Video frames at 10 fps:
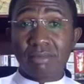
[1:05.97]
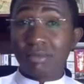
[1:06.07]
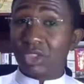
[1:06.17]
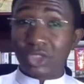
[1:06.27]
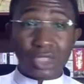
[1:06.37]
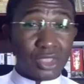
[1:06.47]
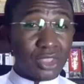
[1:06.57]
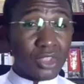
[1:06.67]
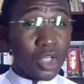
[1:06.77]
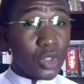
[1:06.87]
But
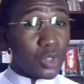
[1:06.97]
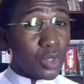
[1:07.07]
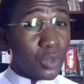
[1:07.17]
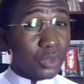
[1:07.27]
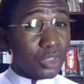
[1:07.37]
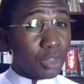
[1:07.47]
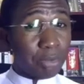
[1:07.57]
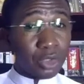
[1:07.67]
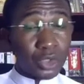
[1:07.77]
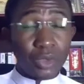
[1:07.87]
Jesus used the
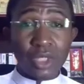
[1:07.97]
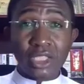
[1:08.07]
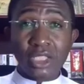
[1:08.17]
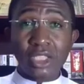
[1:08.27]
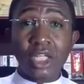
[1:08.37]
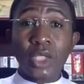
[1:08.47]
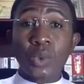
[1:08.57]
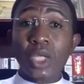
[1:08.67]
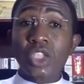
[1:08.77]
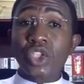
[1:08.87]
opportunity
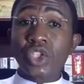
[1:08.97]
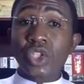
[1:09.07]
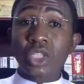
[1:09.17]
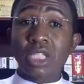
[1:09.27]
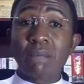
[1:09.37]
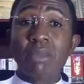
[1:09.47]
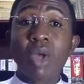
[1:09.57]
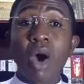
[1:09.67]
to instruct them